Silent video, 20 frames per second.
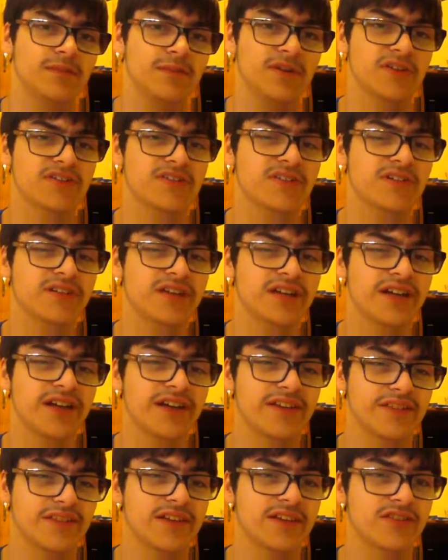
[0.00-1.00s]
Personally,
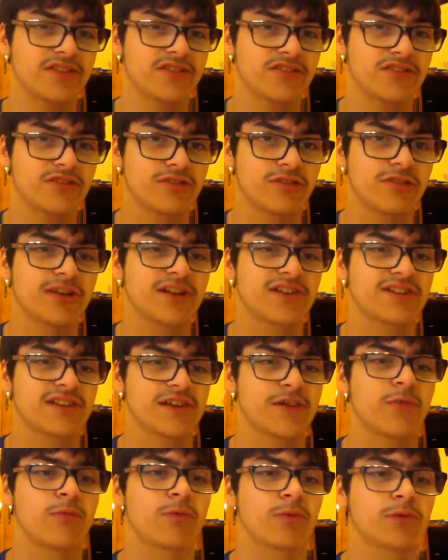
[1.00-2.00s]
I think
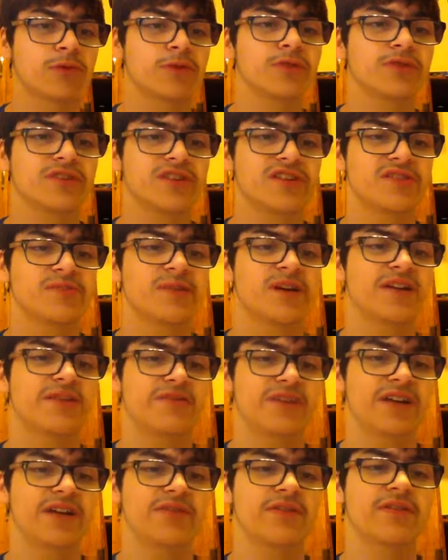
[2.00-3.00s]
Jurassic World is my
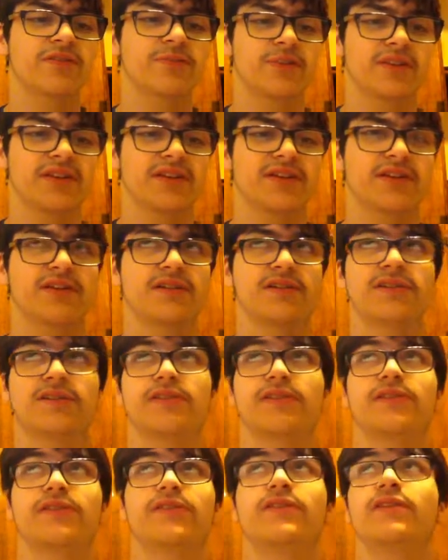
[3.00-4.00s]
favorite
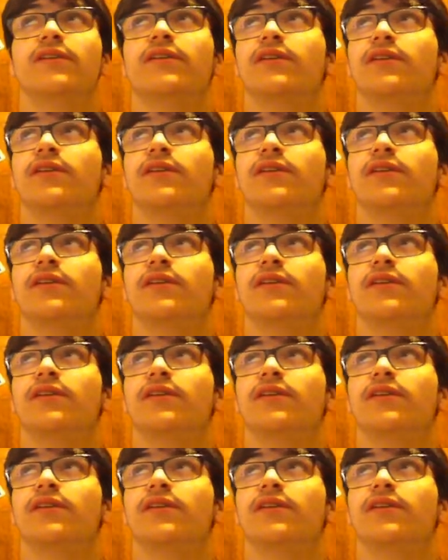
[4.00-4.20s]
because